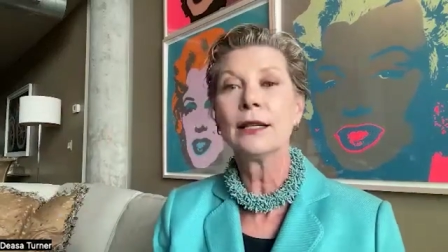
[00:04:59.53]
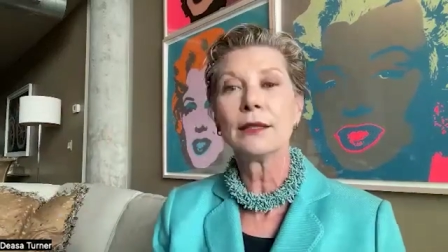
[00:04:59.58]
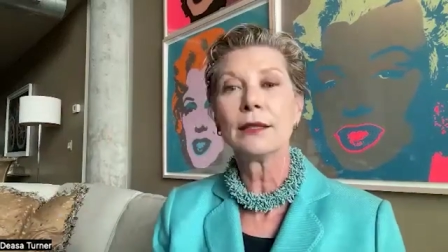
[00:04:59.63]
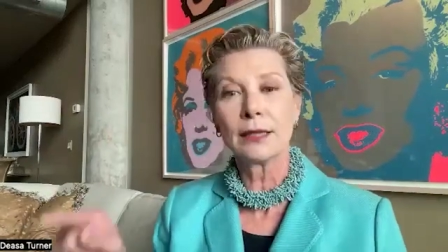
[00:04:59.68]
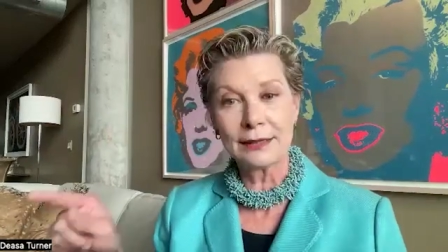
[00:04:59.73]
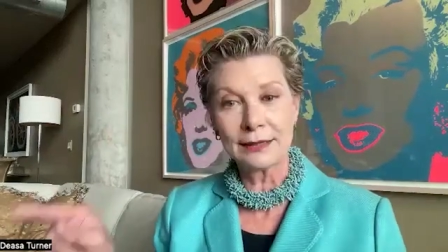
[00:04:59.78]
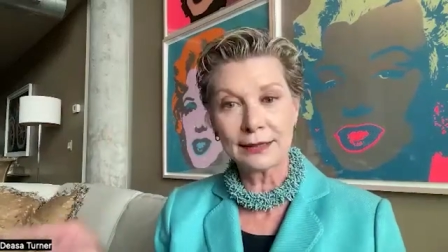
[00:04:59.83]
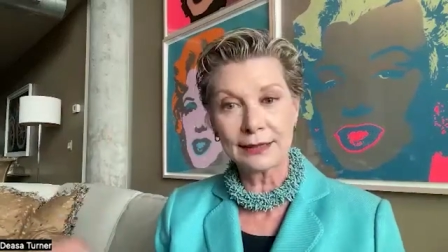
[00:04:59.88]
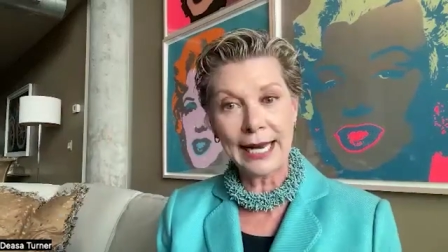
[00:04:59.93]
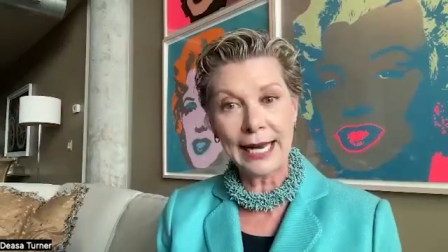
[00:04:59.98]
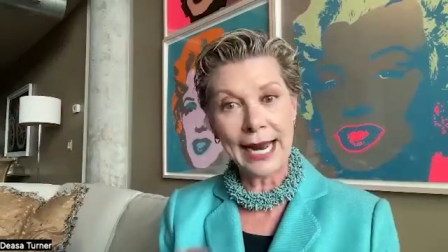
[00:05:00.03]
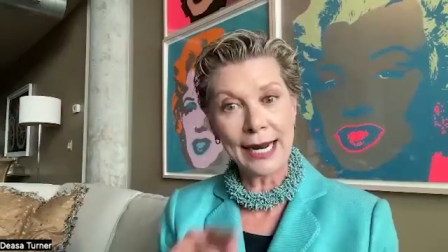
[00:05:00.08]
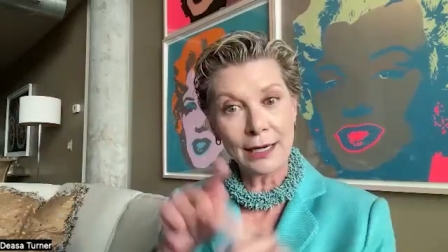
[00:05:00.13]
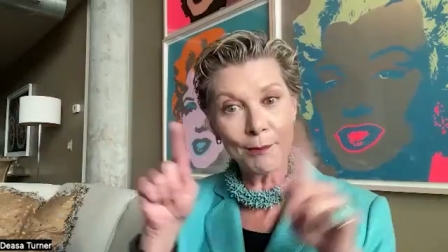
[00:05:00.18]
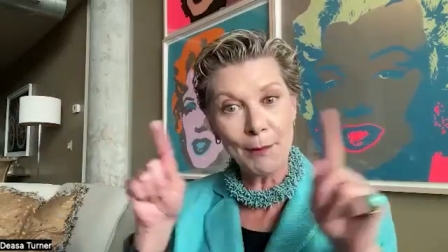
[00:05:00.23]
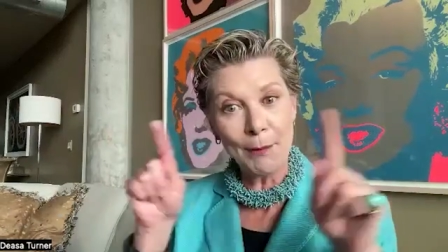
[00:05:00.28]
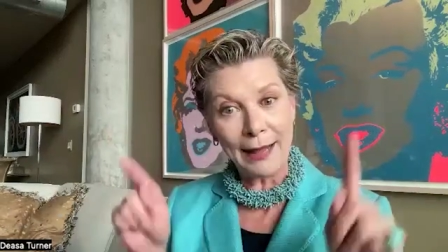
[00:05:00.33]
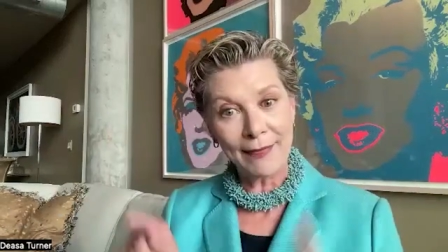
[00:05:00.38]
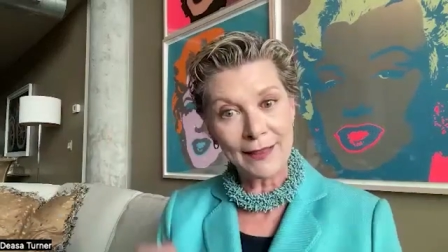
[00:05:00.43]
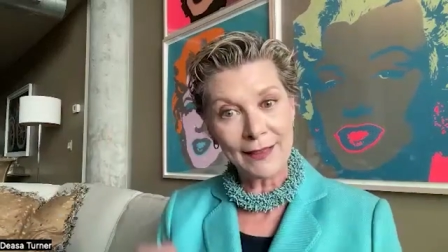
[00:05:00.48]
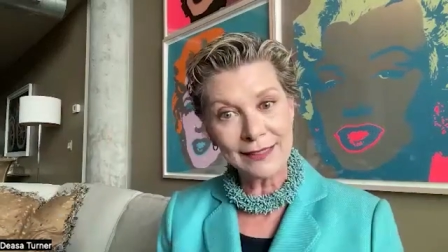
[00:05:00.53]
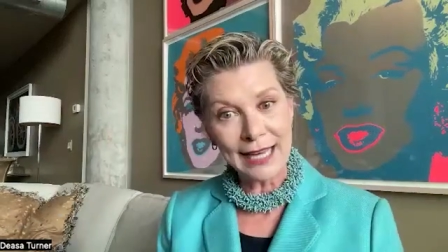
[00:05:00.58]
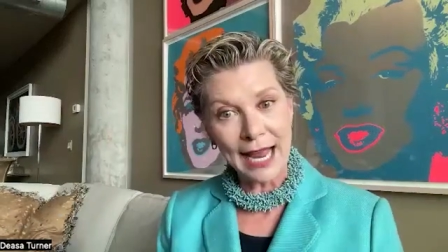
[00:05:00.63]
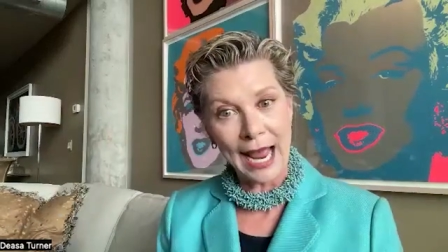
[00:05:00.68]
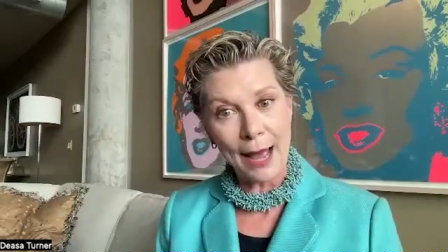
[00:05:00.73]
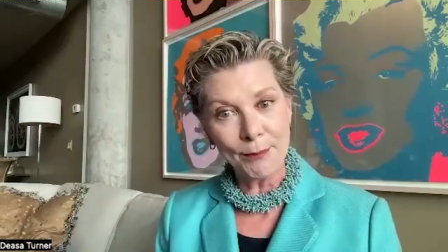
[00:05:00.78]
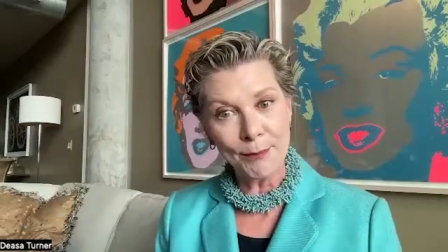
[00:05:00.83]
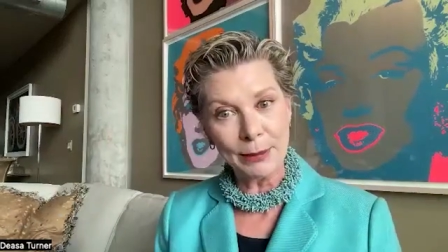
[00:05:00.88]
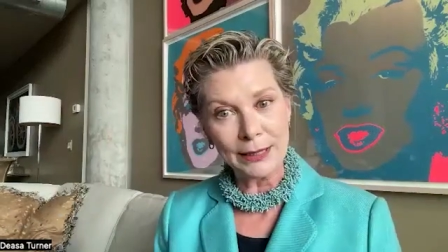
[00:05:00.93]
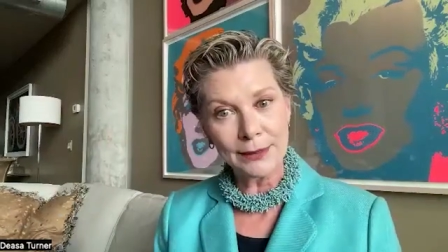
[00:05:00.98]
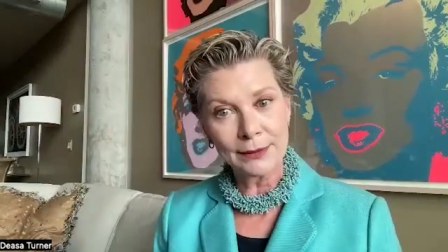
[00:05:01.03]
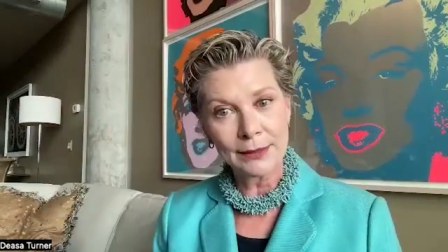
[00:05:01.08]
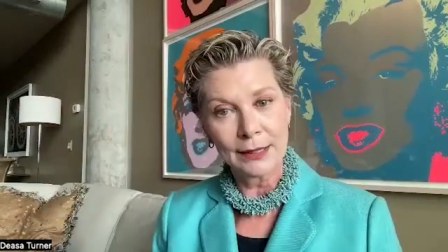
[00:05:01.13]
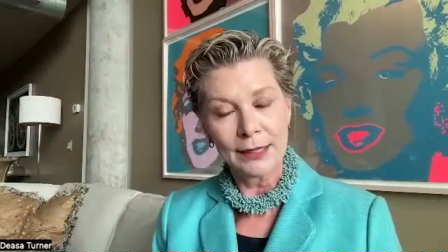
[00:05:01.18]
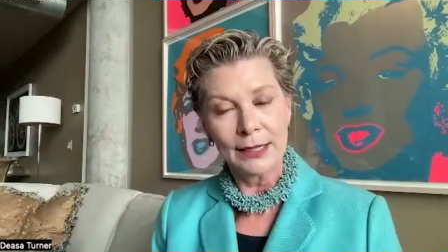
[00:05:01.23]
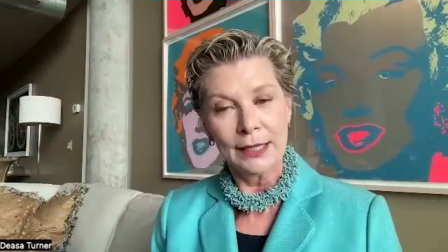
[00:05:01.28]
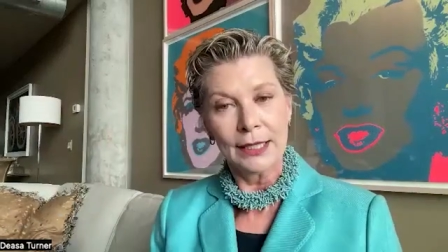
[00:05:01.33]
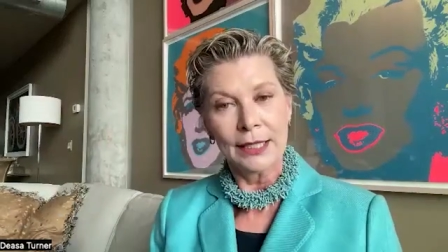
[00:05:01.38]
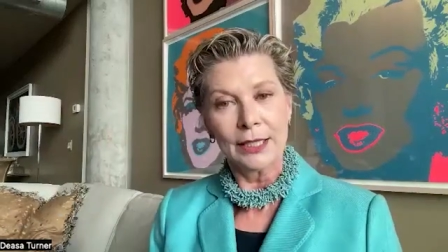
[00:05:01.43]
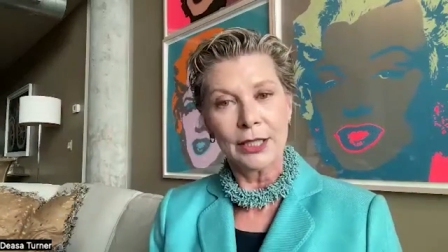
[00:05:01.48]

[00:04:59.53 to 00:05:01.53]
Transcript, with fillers: Let's see how to make this happen. I,